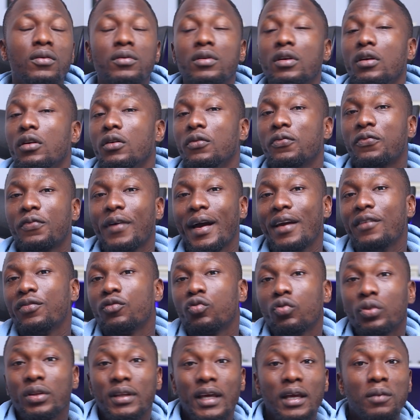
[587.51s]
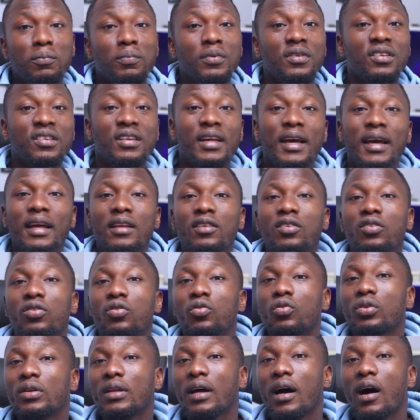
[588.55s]
the 5 to 10%
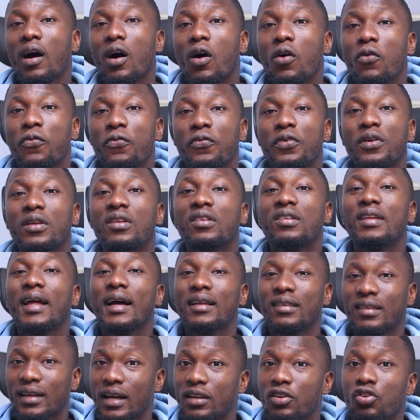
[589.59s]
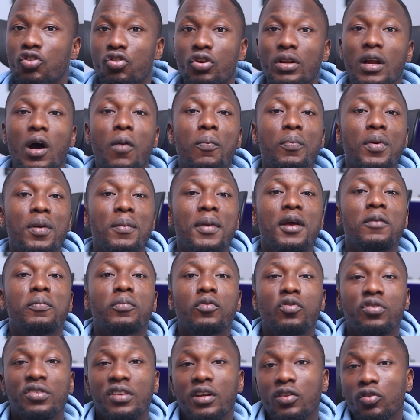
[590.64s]
total fees that traditional payment
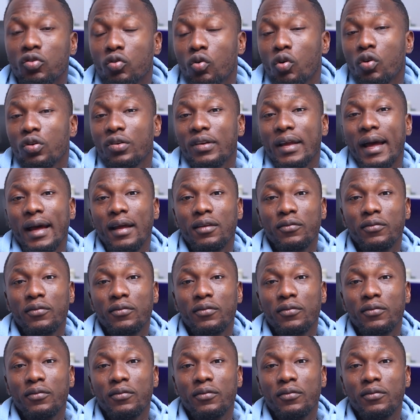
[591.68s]
processors